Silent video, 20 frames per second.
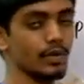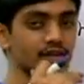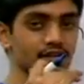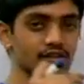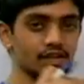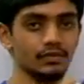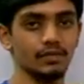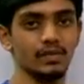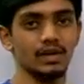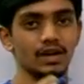
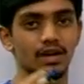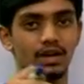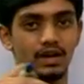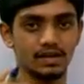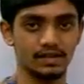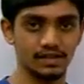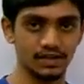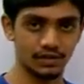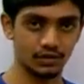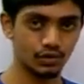SN1 and
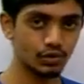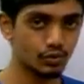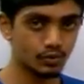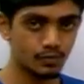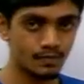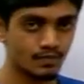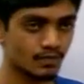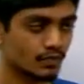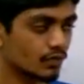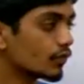SN2,
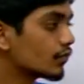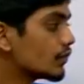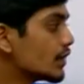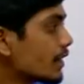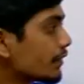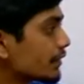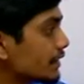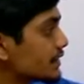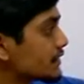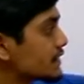we
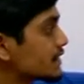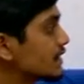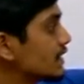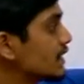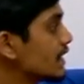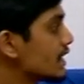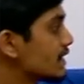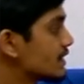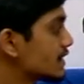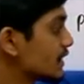have
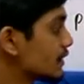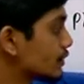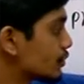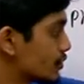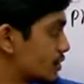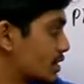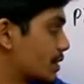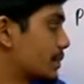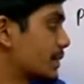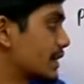considered
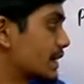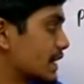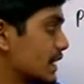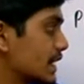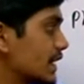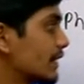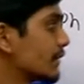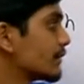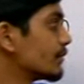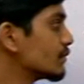SN2
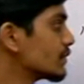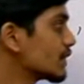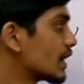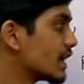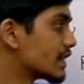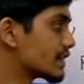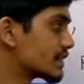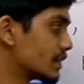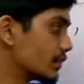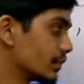separately,
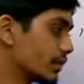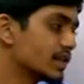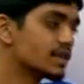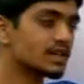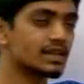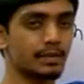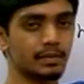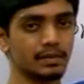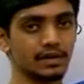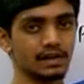SN1
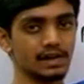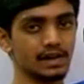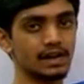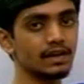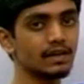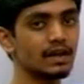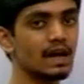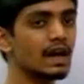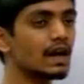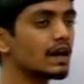
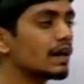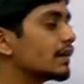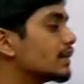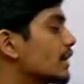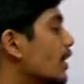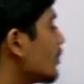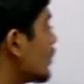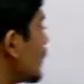separately. Now